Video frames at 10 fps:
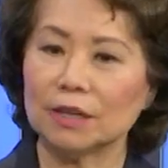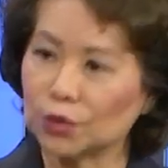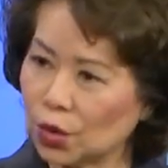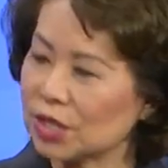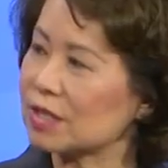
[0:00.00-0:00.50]

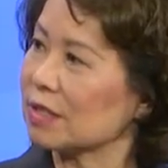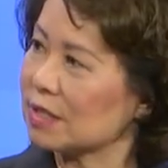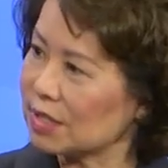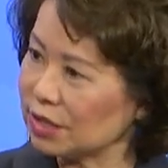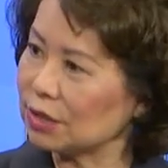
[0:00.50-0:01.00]
Of course,
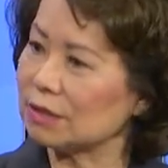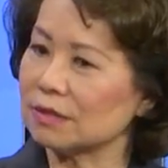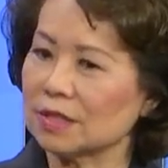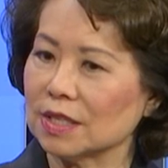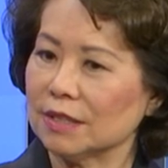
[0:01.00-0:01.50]

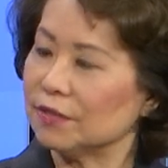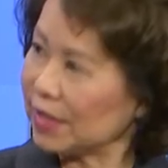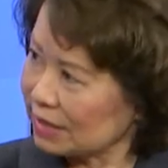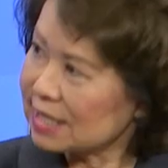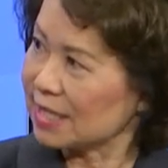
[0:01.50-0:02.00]
still
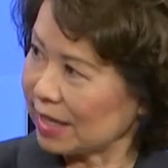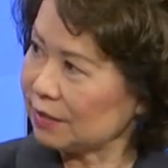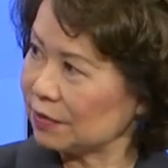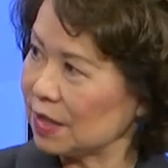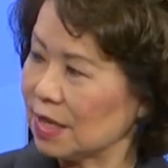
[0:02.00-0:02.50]
very
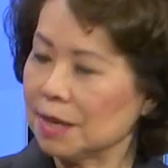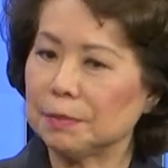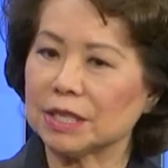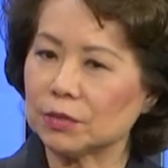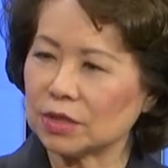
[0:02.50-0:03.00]
safe,
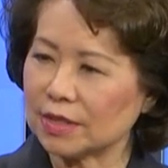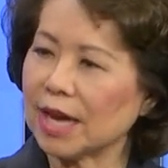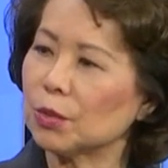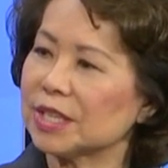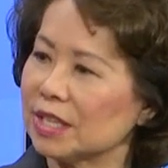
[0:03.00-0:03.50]
but
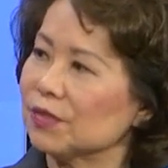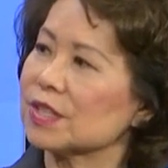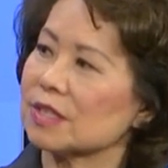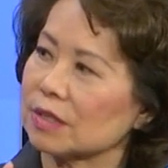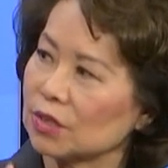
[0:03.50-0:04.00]
that will give
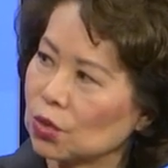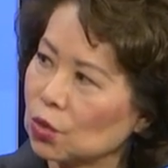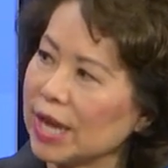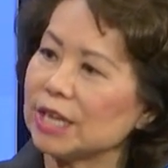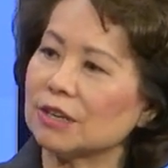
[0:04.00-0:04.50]
us
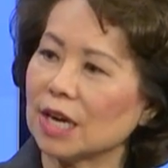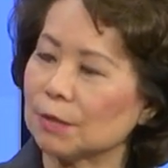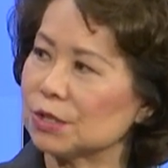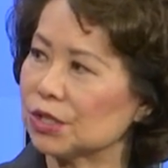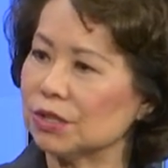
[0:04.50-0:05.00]
greater
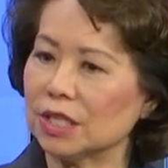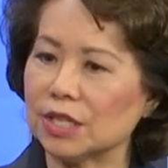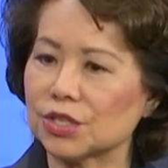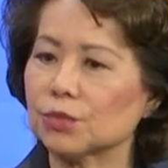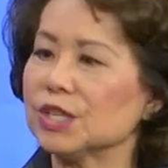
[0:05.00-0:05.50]

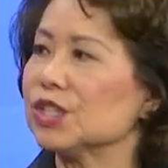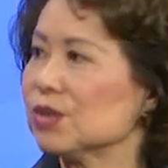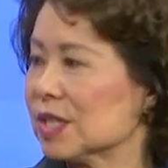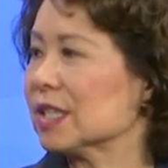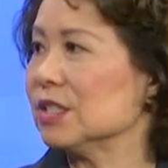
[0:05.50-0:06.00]
opportunities to
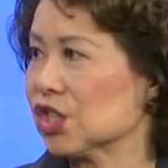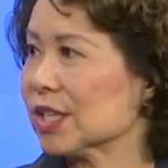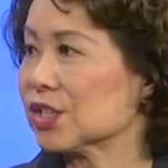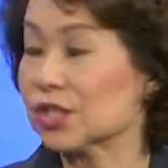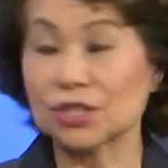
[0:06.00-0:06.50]
reduce the
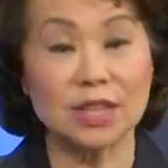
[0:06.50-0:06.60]
congestion.